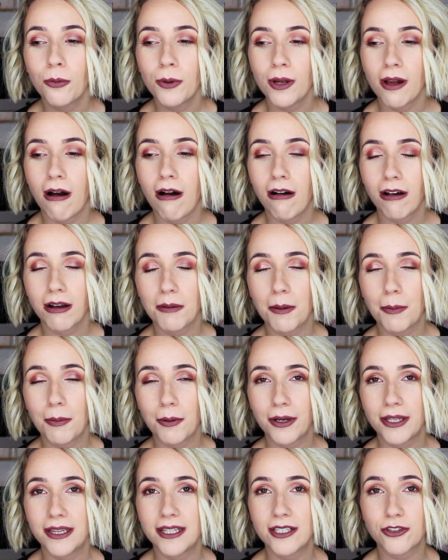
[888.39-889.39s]
We are going to be
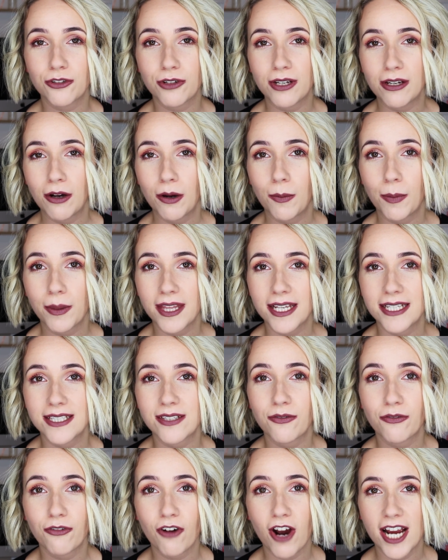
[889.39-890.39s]
putting the tree up
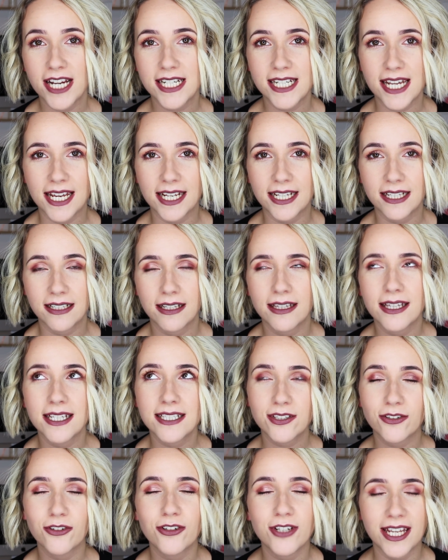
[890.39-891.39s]
this
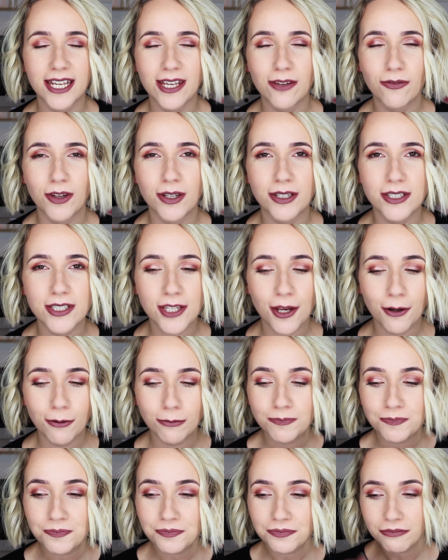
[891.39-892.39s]
Sunday,
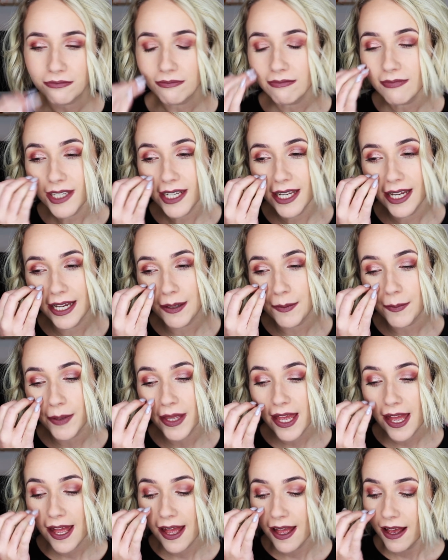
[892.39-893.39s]
so
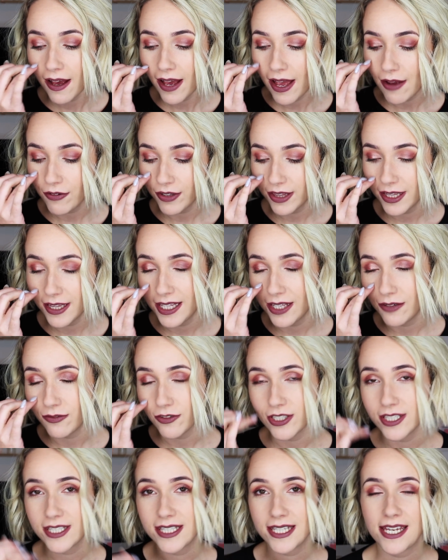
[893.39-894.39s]
everything that you've
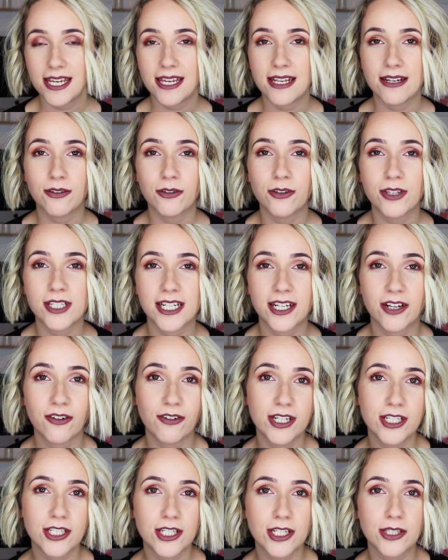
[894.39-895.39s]
just seen, all the
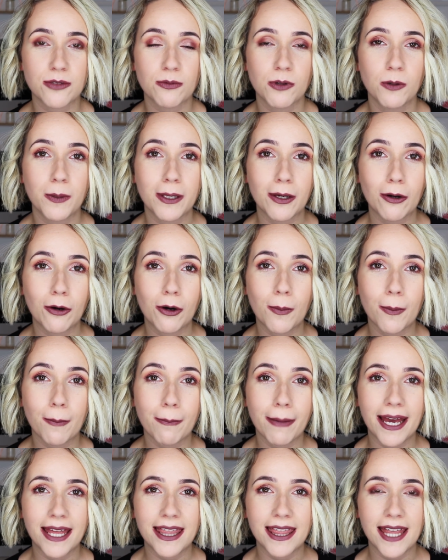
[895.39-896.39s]
decorations, will be
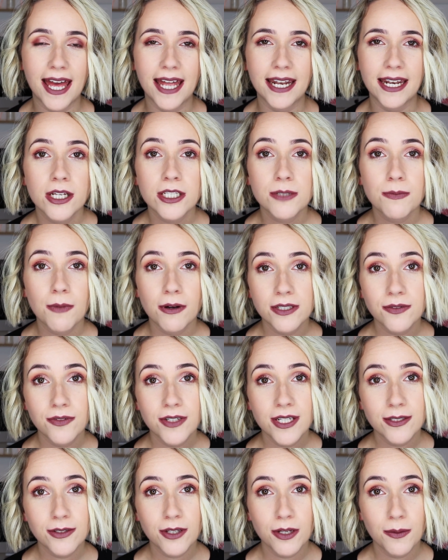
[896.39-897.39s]
up by then. Tomorrow's
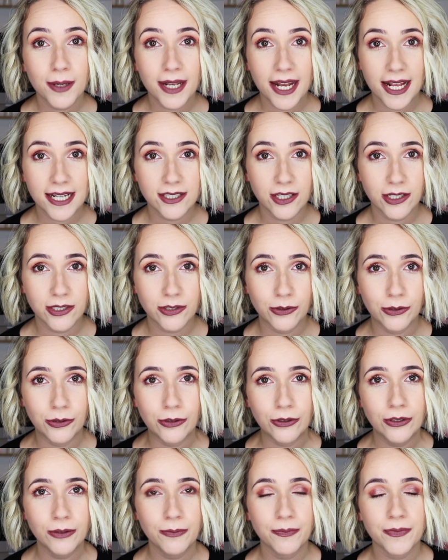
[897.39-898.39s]
video is going to be an ASOS
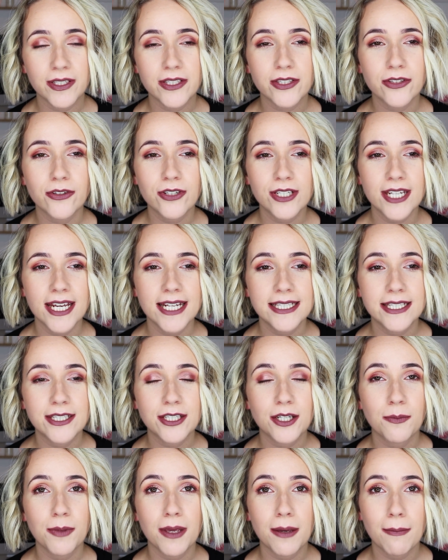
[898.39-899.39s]
haul. Sunday's is
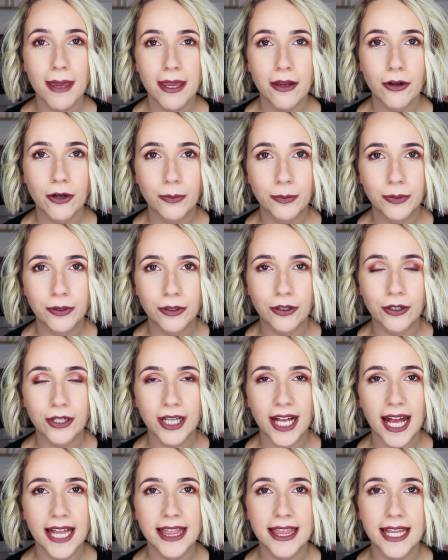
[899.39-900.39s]
going to be a makeup
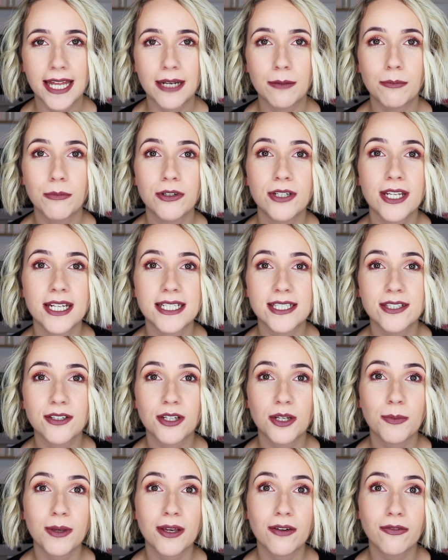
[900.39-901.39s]
look, and then Monday's is
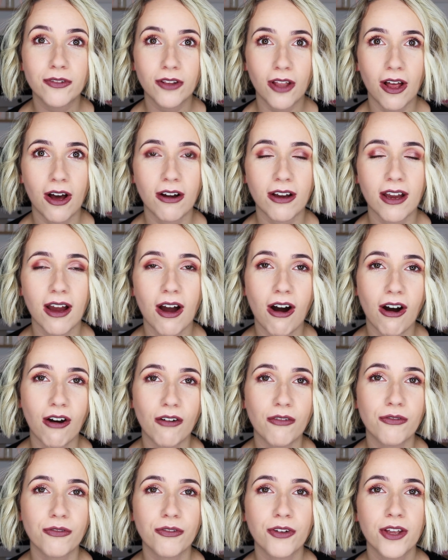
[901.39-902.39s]
going to be a vlog
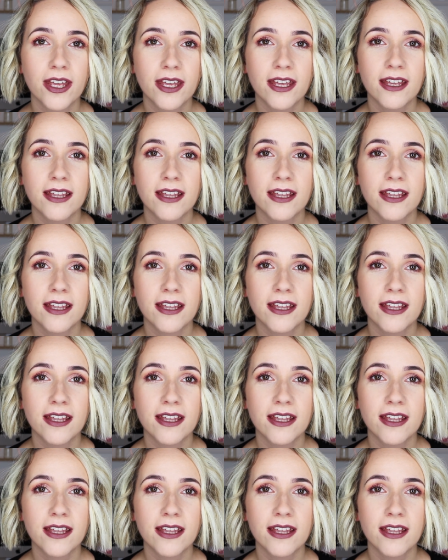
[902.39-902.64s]
of